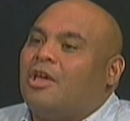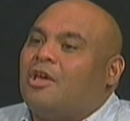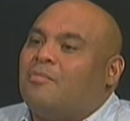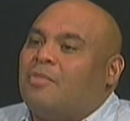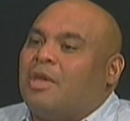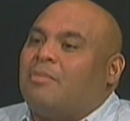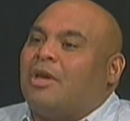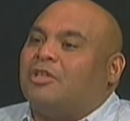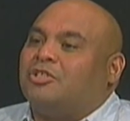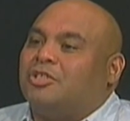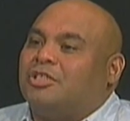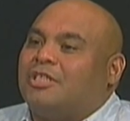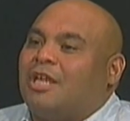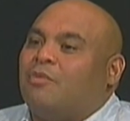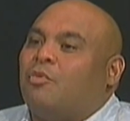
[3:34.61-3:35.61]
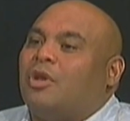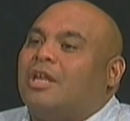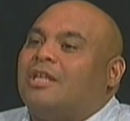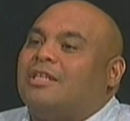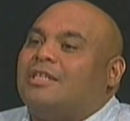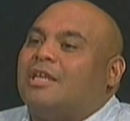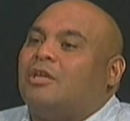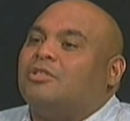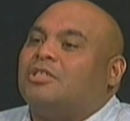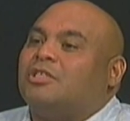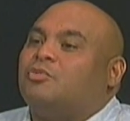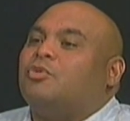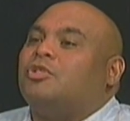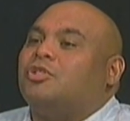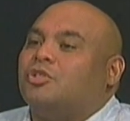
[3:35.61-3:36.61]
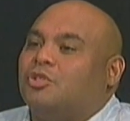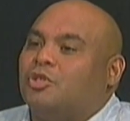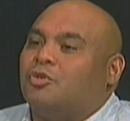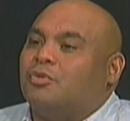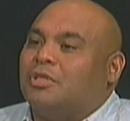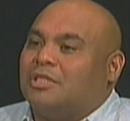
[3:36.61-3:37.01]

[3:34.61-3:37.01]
maybe I should say what it tells us we should do,